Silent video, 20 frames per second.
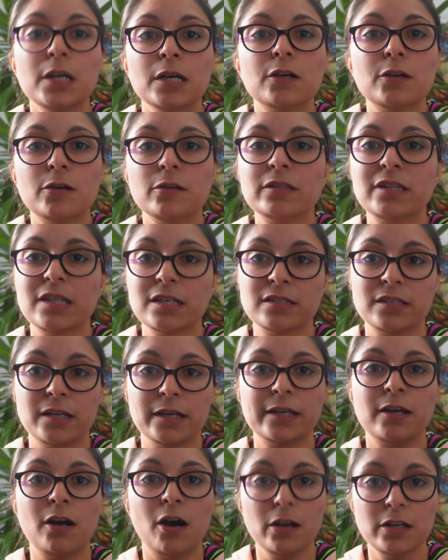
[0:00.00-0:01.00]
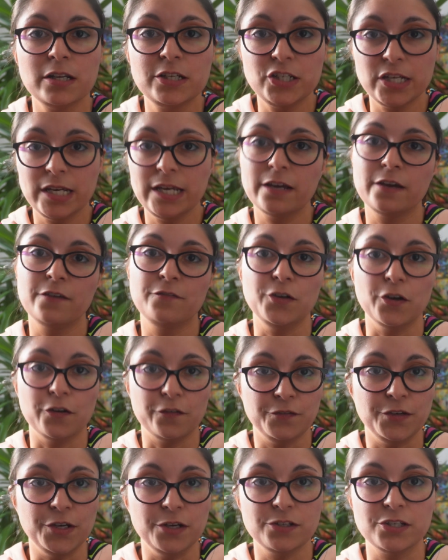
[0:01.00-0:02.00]
called The Psychology of Your
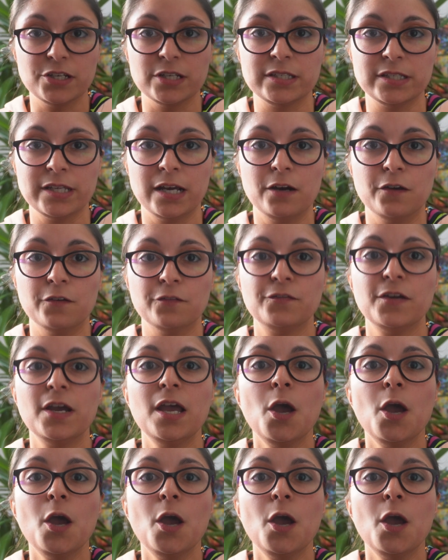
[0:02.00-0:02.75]
Future Self,